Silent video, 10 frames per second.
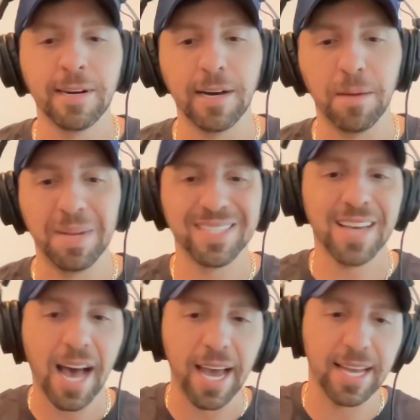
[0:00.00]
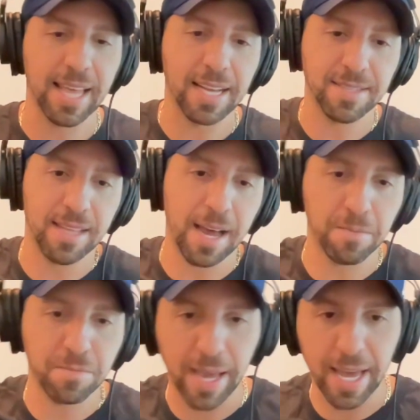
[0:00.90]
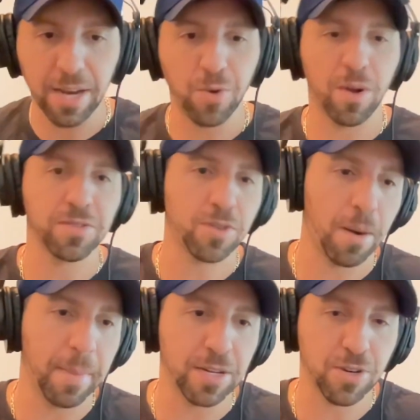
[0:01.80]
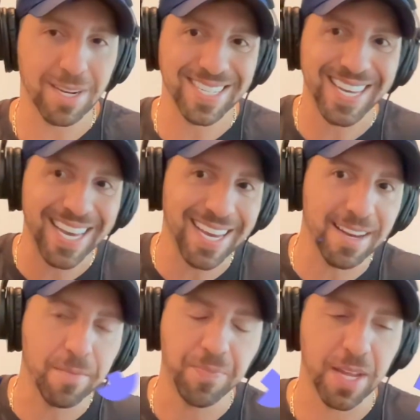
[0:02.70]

and tying that to that end North Star metric is key.